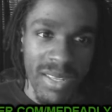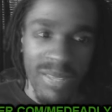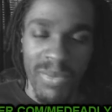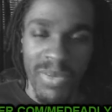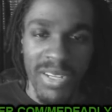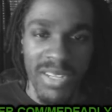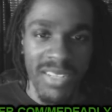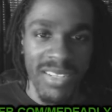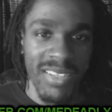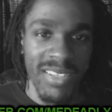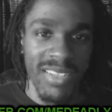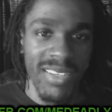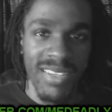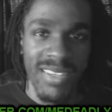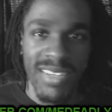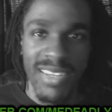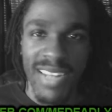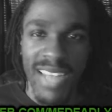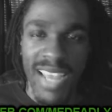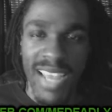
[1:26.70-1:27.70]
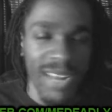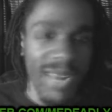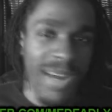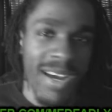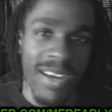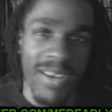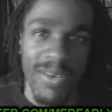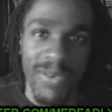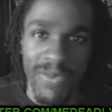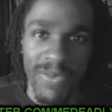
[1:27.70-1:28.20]
But you're not a
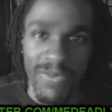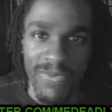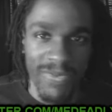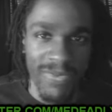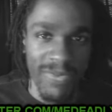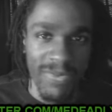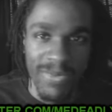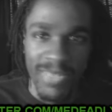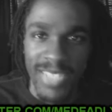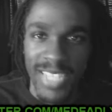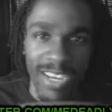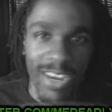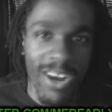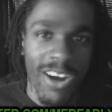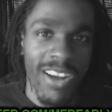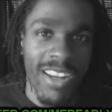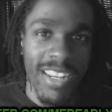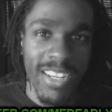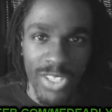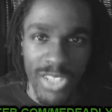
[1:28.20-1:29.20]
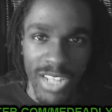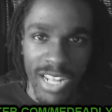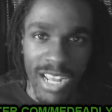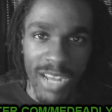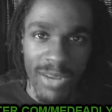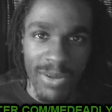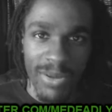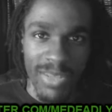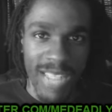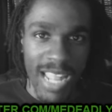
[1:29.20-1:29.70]
model. Take all that shit
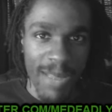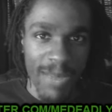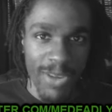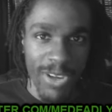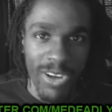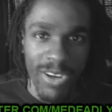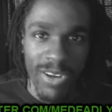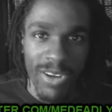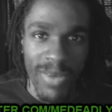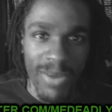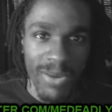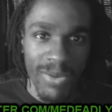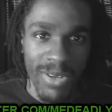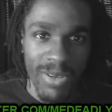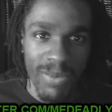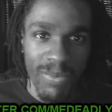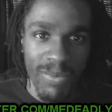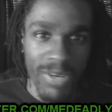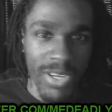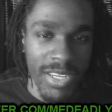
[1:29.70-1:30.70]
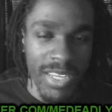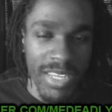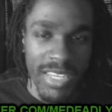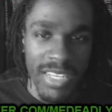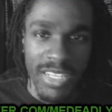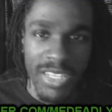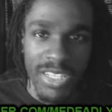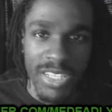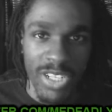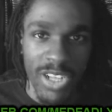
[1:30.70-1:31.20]
out. Stop talking about the
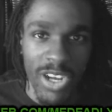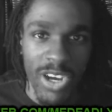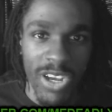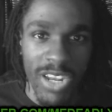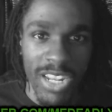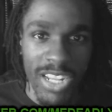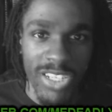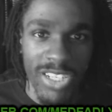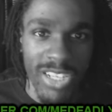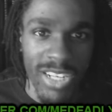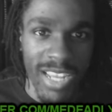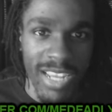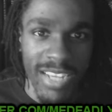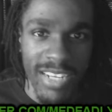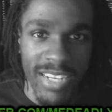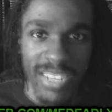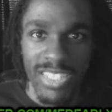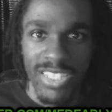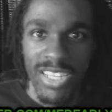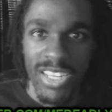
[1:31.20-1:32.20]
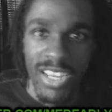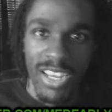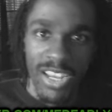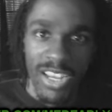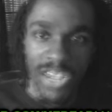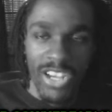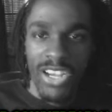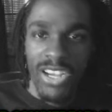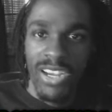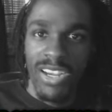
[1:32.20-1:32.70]
bookings and all that shit like this.
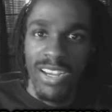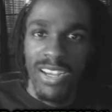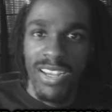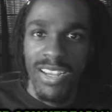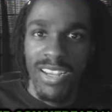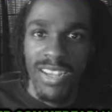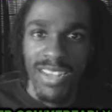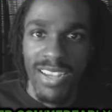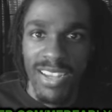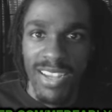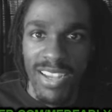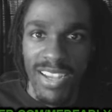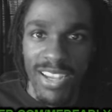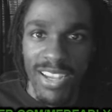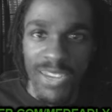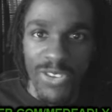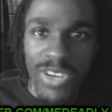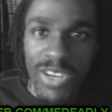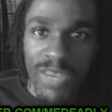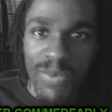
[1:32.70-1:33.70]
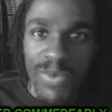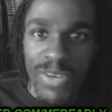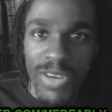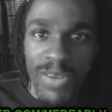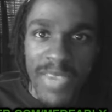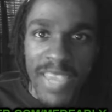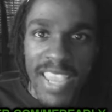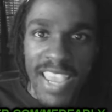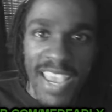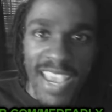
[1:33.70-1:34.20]
You can book
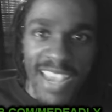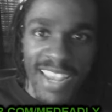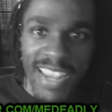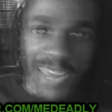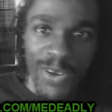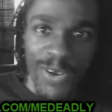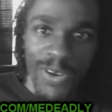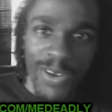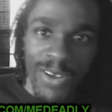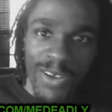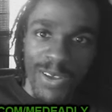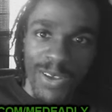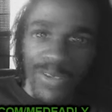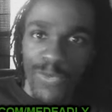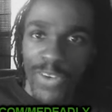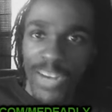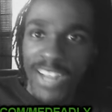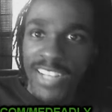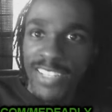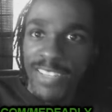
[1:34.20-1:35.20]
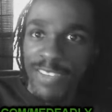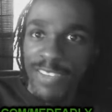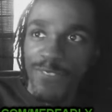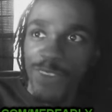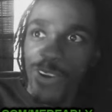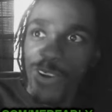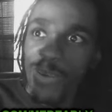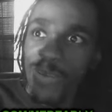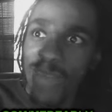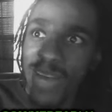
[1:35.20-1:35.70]
me at
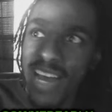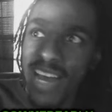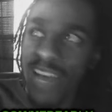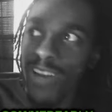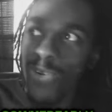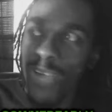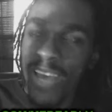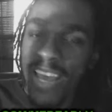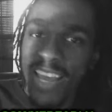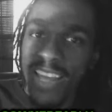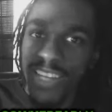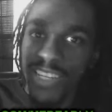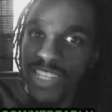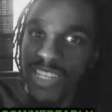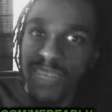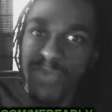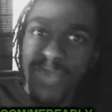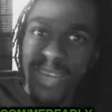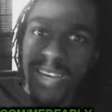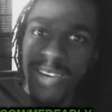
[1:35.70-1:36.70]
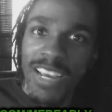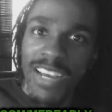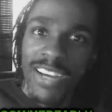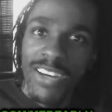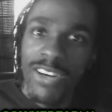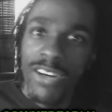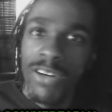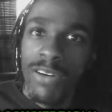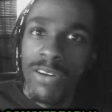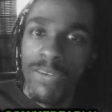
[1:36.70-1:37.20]

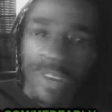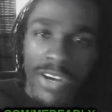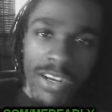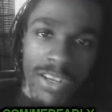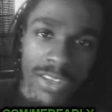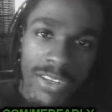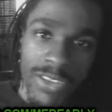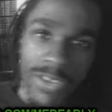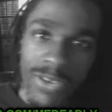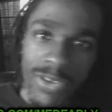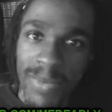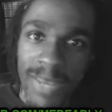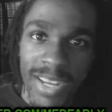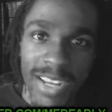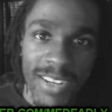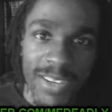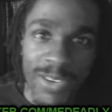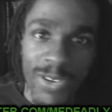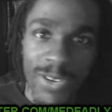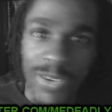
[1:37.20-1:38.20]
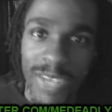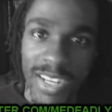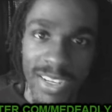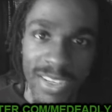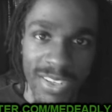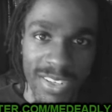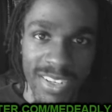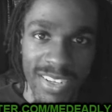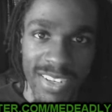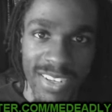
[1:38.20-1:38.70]
razorphonemodel@gmail.com. Fuck you. I'm not doing
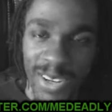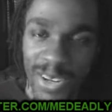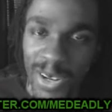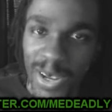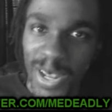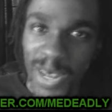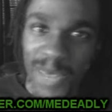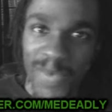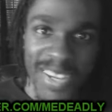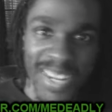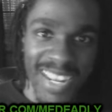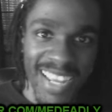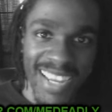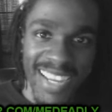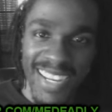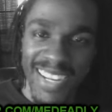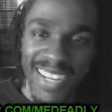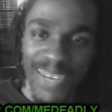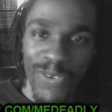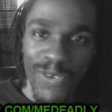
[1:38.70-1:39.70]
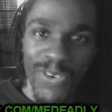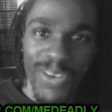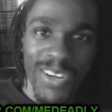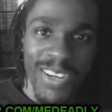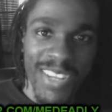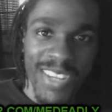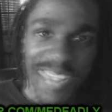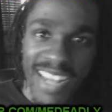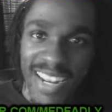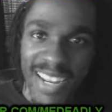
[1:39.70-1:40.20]
that shit. You know what I mean? Like, for real,
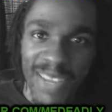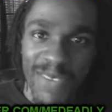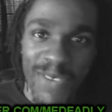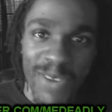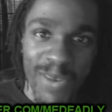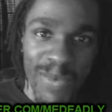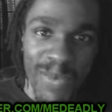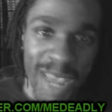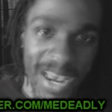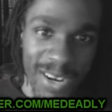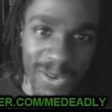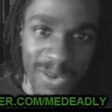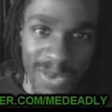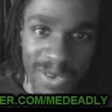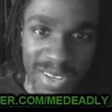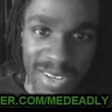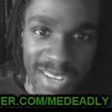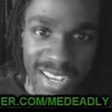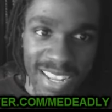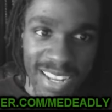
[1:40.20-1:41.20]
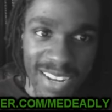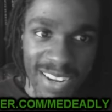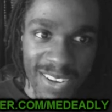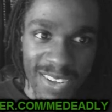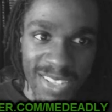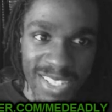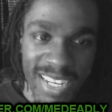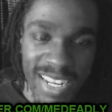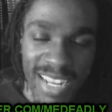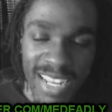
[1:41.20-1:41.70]
you're not even a model. You know what
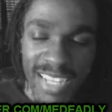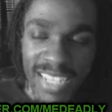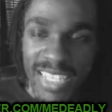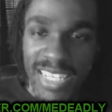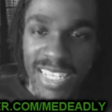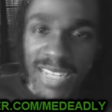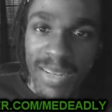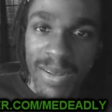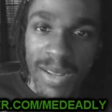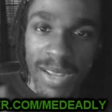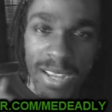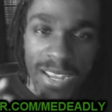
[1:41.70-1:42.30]
I'm saying? That shit.